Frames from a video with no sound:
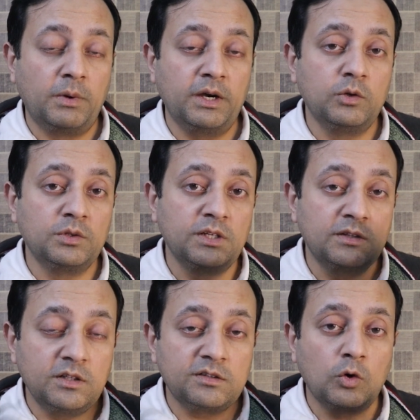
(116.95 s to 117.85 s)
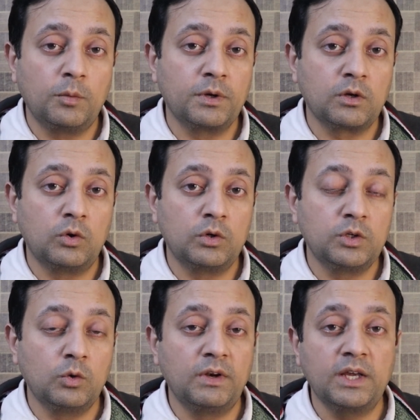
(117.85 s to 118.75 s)
By using this coupon code
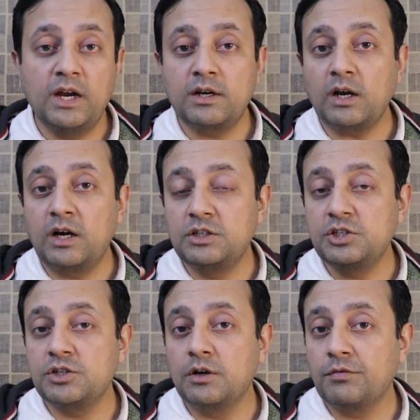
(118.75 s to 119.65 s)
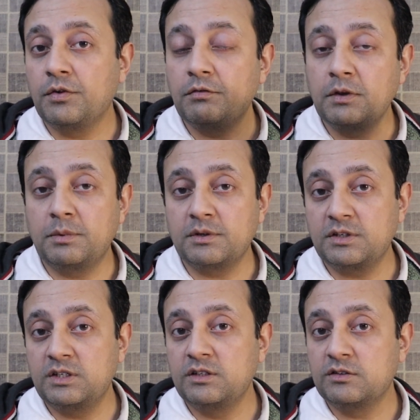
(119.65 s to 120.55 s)
you will get additional
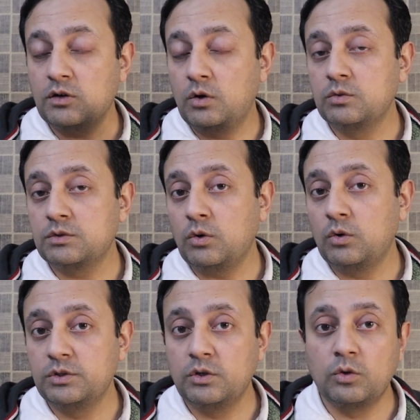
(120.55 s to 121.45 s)
50% discount on your